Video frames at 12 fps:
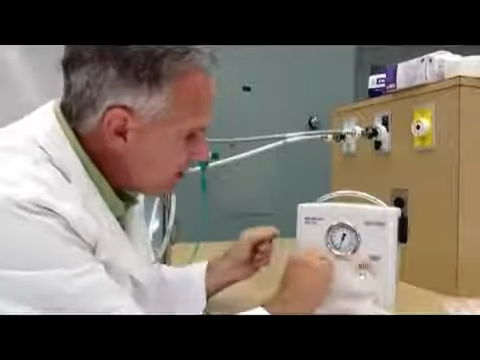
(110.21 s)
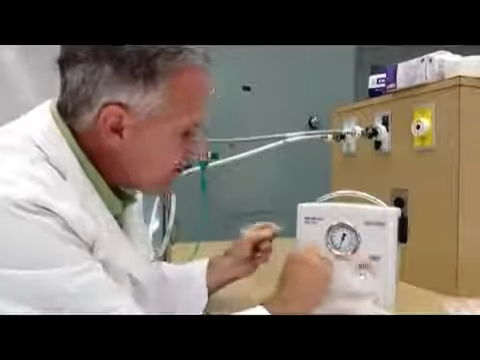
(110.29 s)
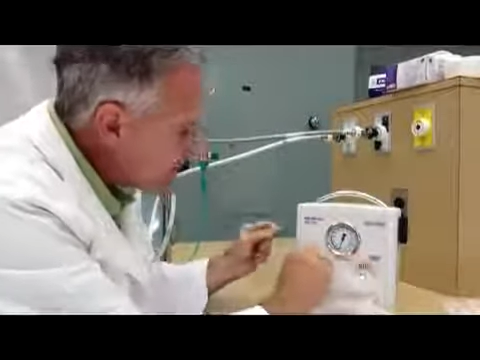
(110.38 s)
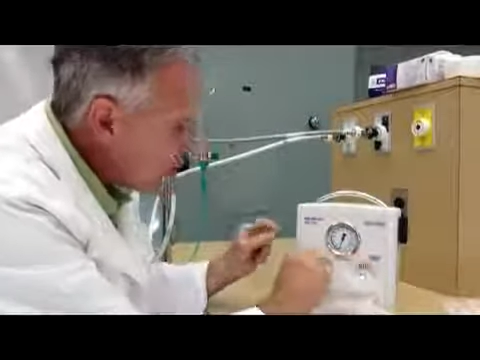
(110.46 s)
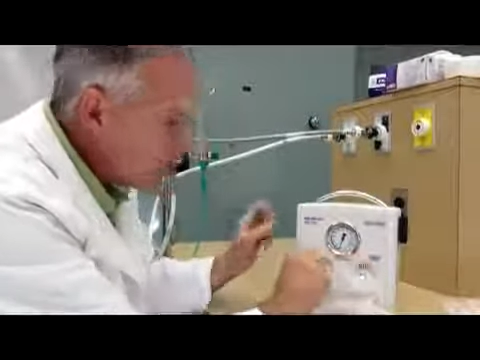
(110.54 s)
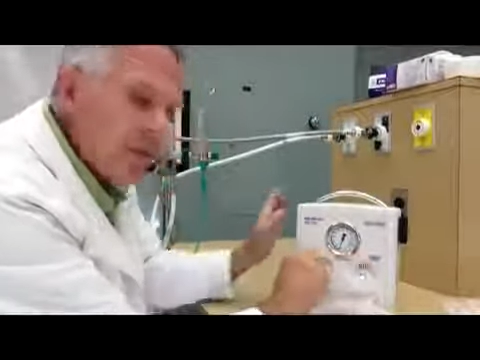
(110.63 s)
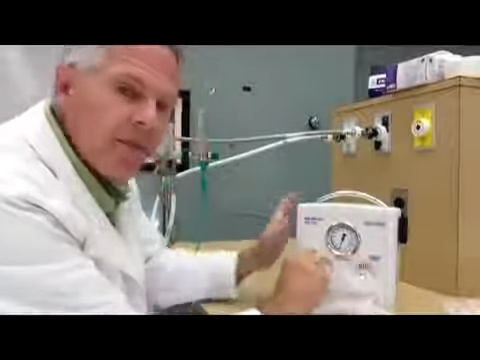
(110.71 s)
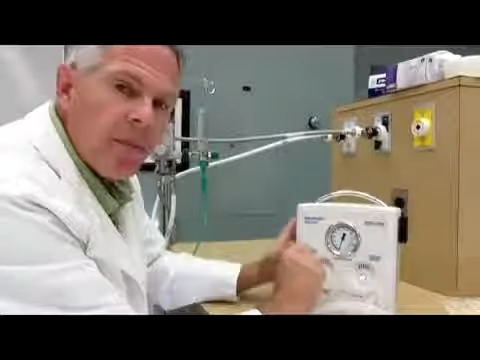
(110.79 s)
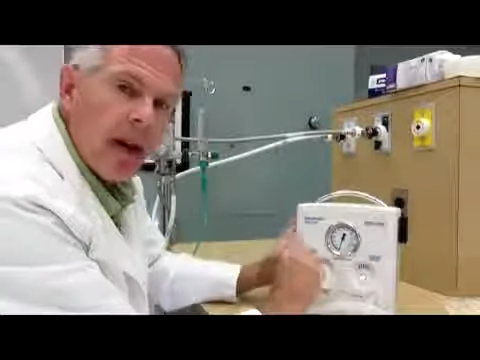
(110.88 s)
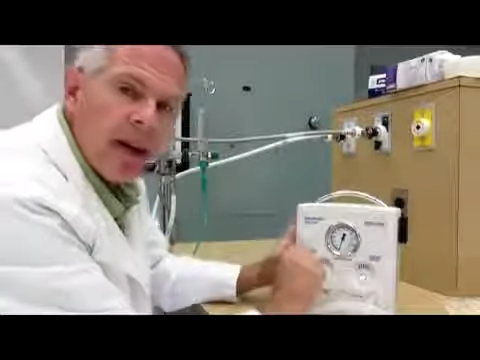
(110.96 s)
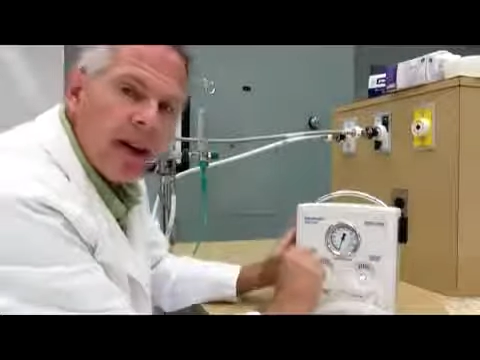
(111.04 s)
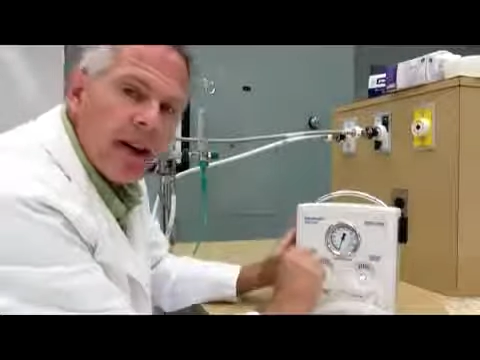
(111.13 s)
both of
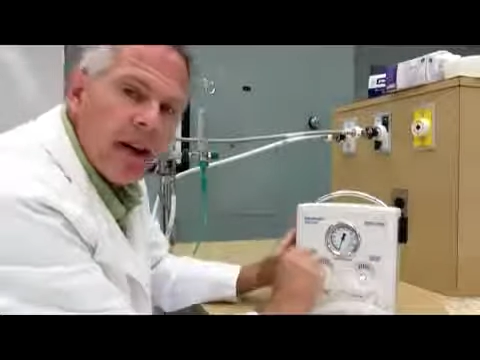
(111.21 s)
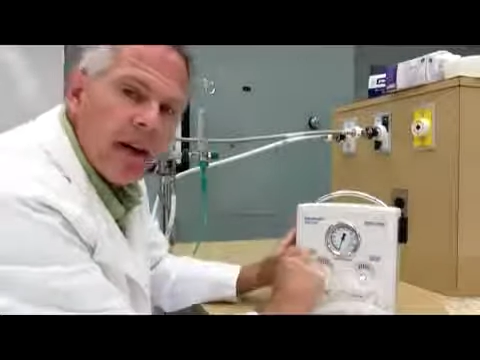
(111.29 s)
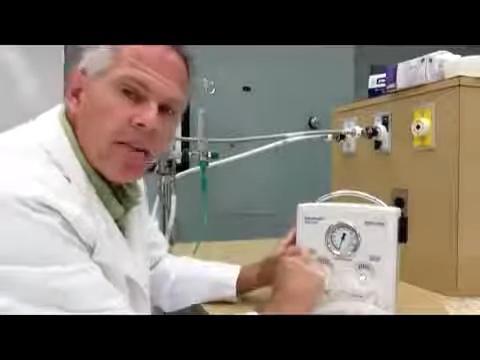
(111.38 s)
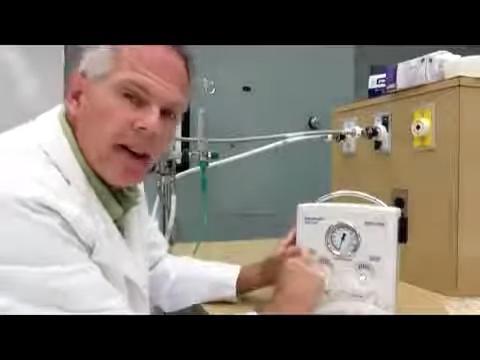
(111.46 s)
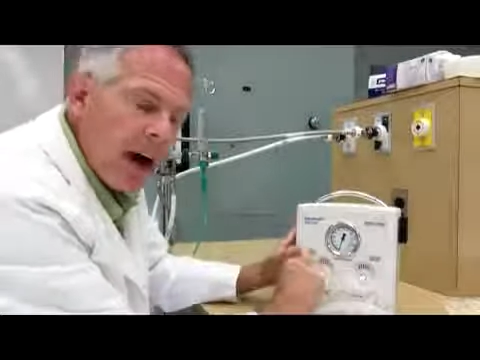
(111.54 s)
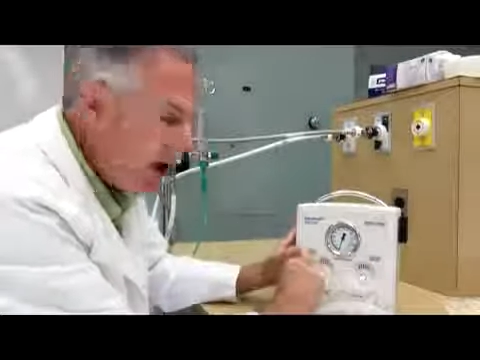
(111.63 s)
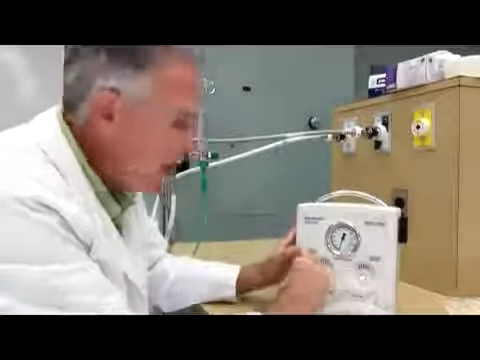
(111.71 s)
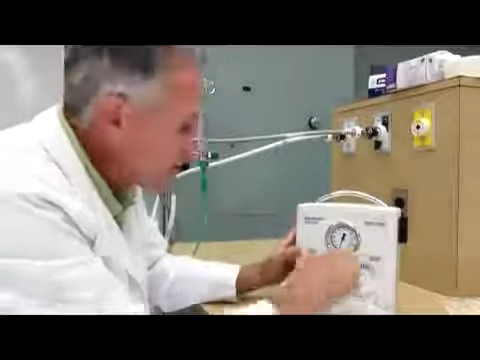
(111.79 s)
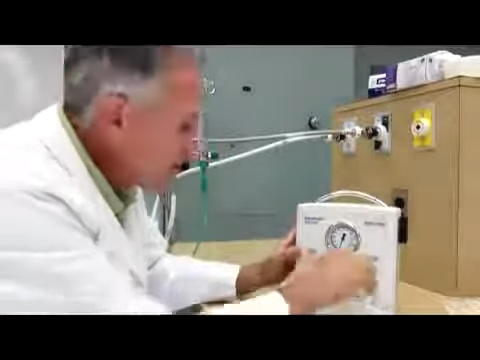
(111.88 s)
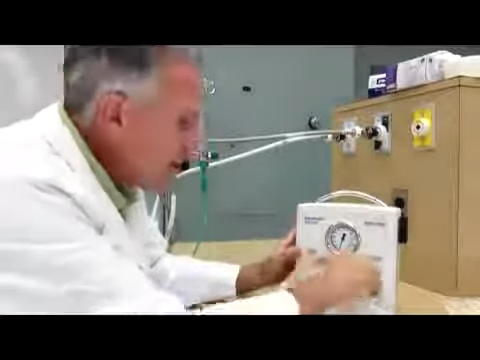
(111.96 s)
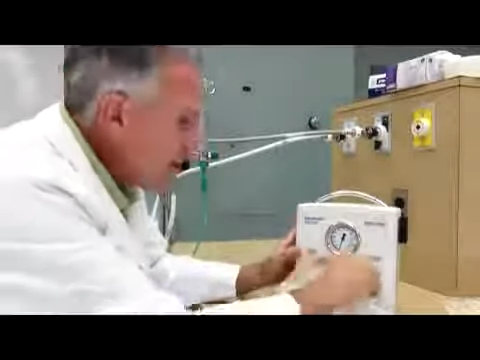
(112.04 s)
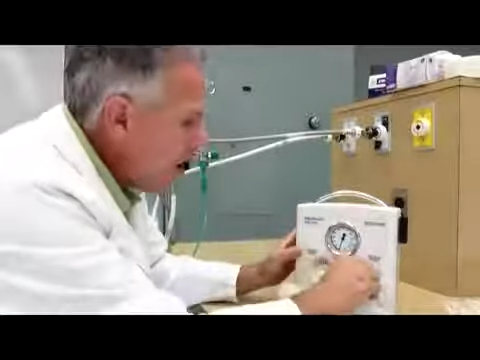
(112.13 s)
my valves
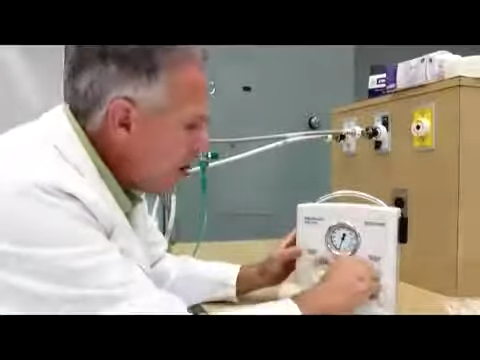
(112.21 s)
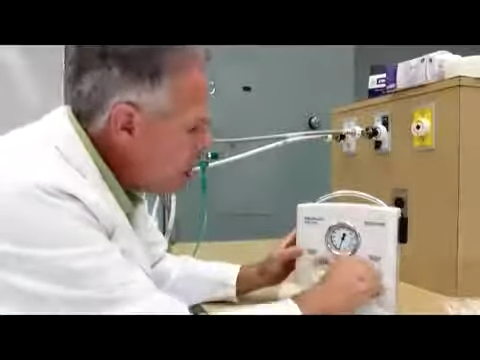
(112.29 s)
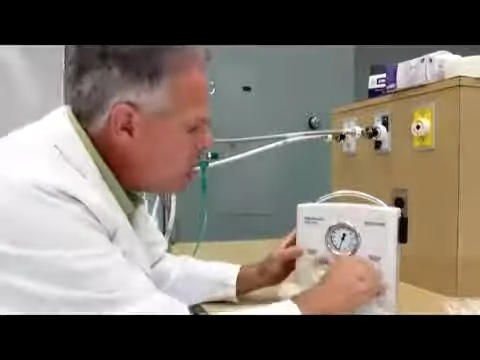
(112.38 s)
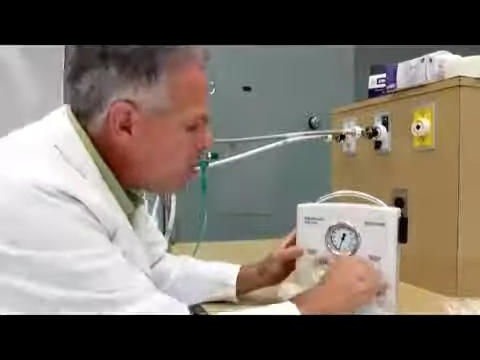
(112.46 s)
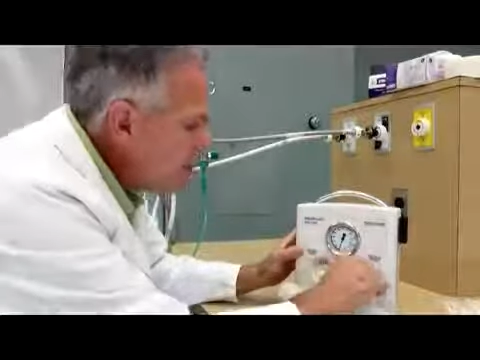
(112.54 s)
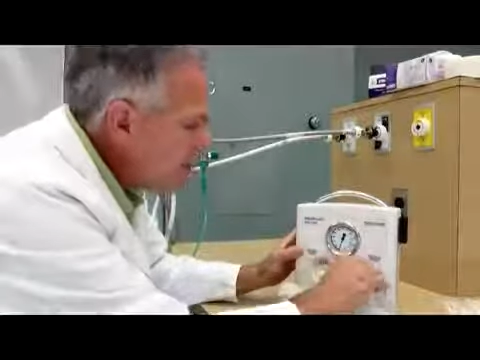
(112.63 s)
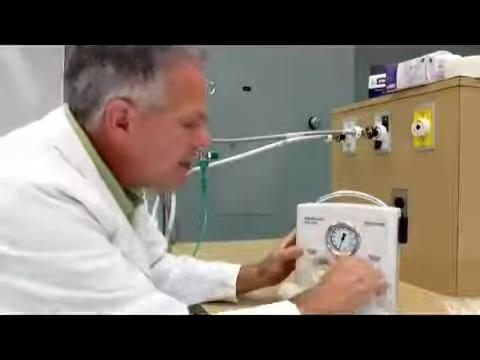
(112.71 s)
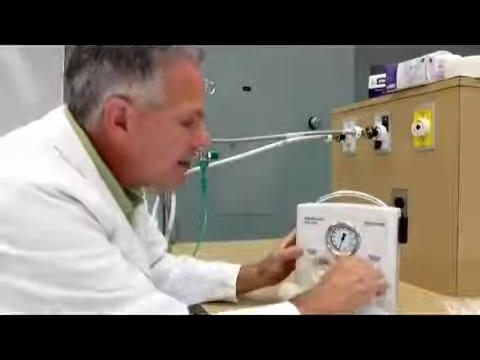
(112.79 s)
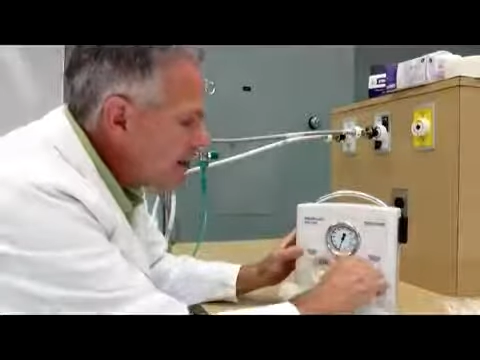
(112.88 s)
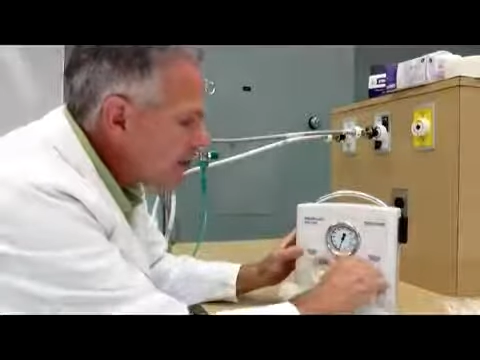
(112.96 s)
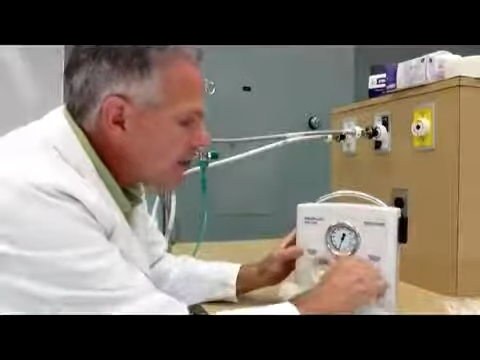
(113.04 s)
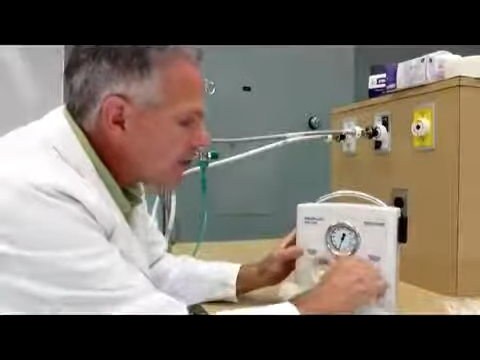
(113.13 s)
all the way
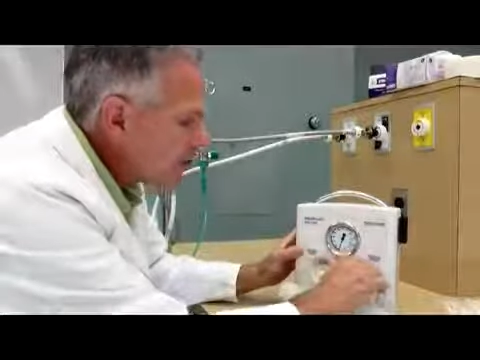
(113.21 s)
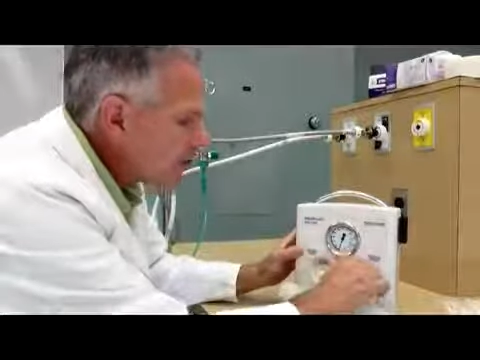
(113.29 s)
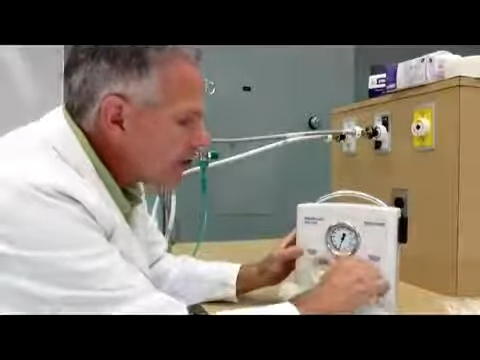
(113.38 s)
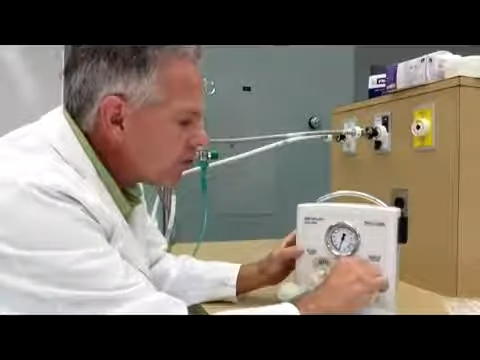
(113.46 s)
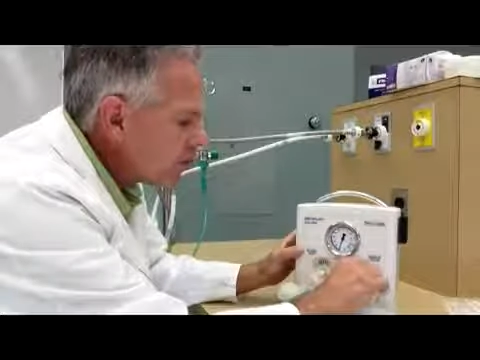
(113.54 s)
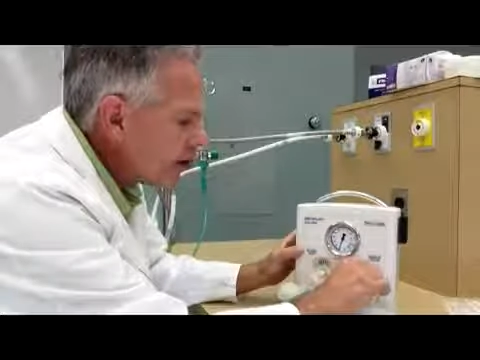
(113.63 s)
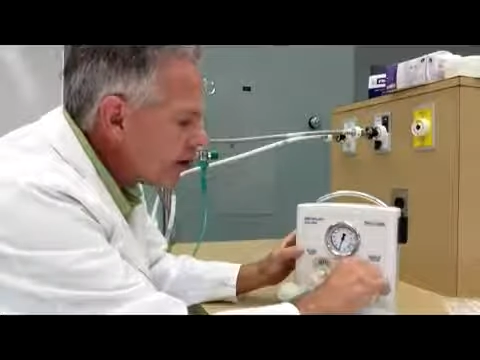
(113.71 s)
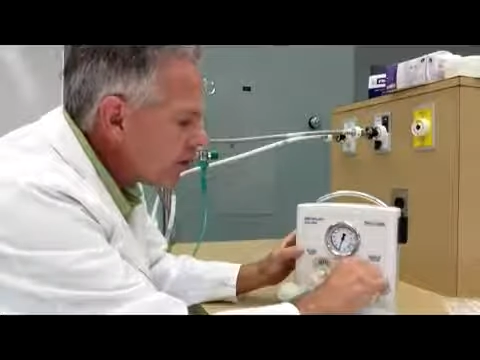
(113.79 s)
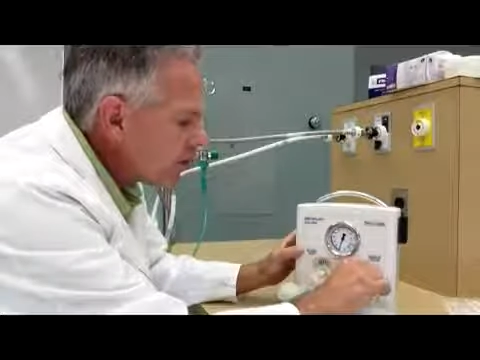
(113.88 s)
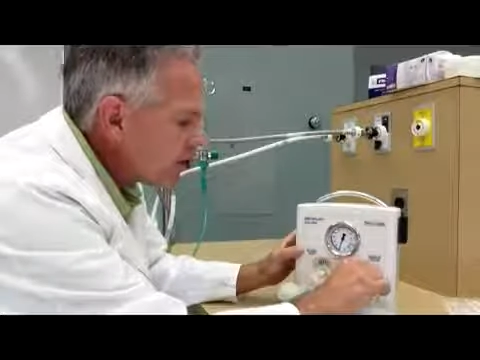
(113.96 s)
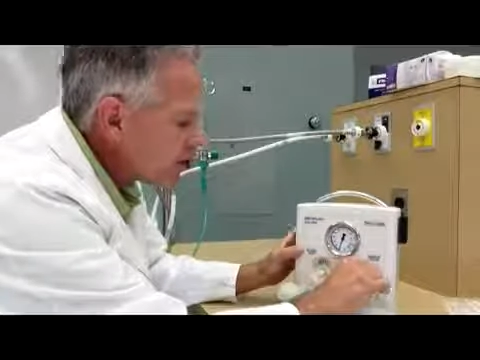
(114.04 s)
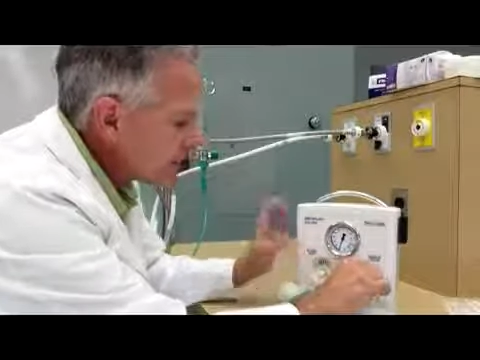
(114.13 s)
in so I can do my little
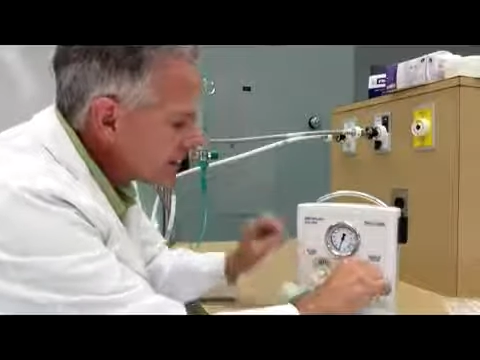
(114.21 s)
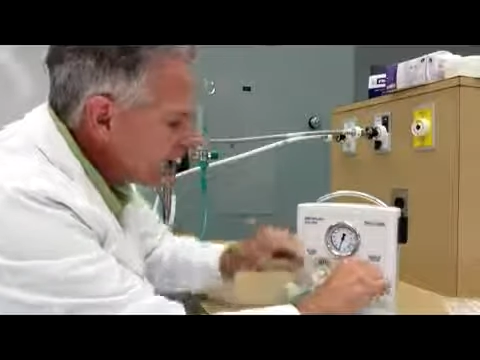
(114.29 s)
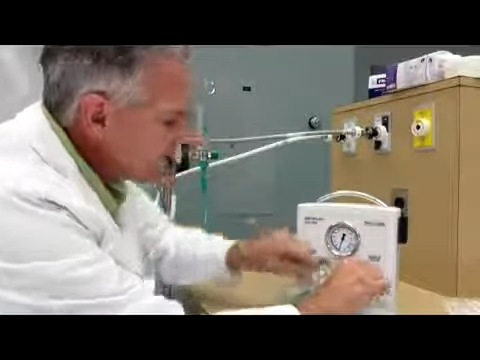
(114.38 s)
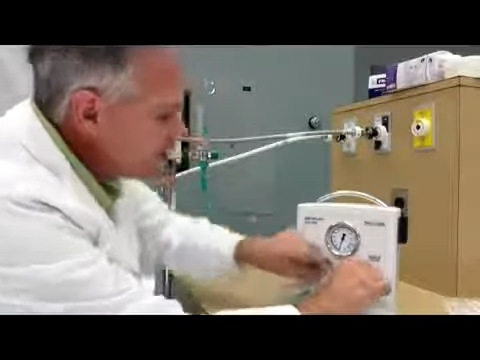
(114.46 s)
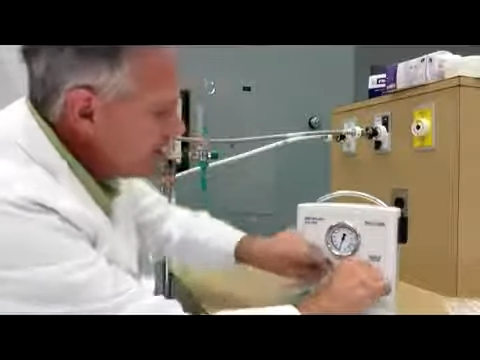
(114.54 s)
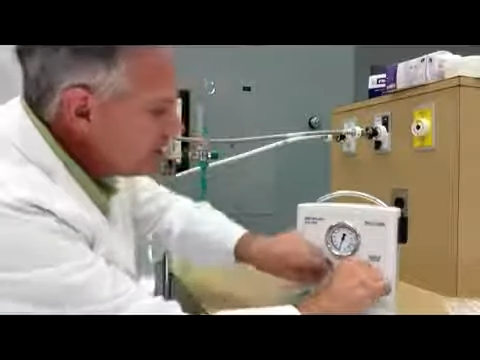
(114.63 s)
pressure test.